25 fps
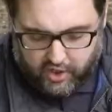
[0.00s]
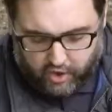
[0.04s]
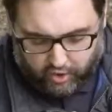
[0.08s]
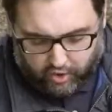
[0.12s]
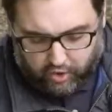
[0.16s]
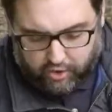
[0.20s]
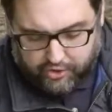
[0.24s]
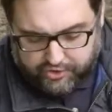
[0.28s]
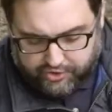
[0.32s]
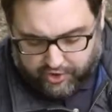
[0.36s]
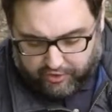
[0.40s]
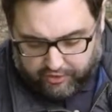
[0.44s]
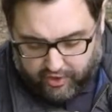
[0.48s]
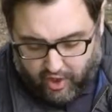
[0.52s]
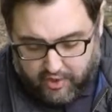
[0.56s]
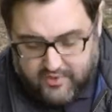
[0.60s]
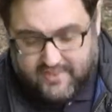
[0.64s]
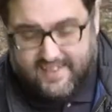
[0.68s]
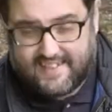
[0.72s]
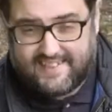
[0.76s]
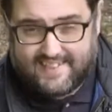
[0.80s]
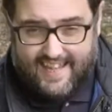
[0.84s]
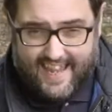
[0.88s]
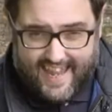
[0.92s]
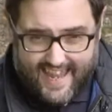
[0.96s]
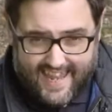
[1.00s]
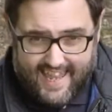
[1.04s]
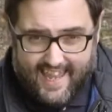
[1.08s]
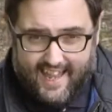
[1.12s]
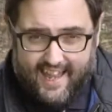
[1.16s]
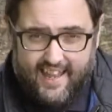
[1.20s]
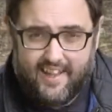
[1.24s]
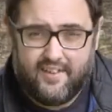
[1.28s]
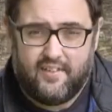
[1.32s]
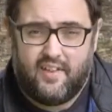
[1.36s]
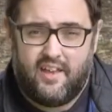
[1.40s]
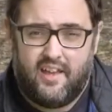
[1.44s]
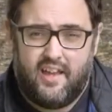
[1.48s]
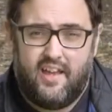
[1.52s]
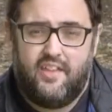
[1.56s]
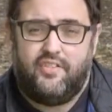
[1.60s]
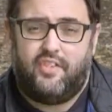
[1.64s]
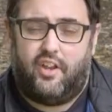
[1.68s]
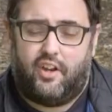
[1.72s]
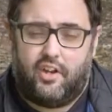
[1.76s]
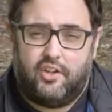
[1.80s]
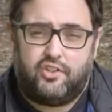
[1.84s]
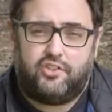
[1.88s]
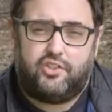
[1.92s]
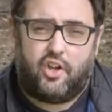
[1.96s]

You'll also notice here that it